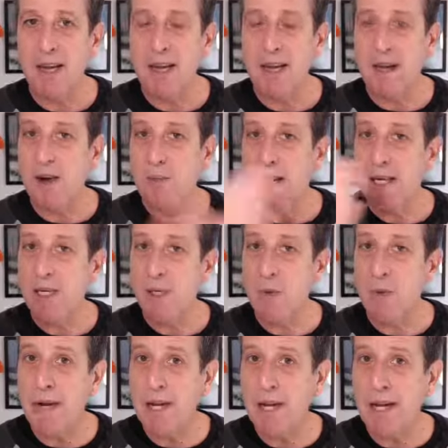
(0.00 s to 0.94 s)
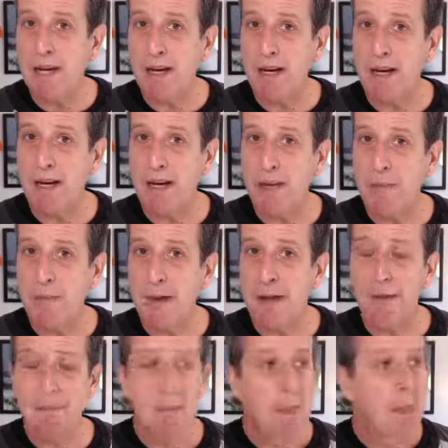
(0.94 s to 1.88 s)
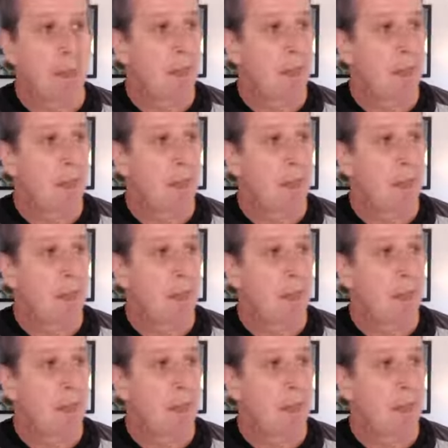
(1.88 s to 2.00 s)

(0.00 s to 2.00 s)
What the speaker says: You know, by tweaking it a little bit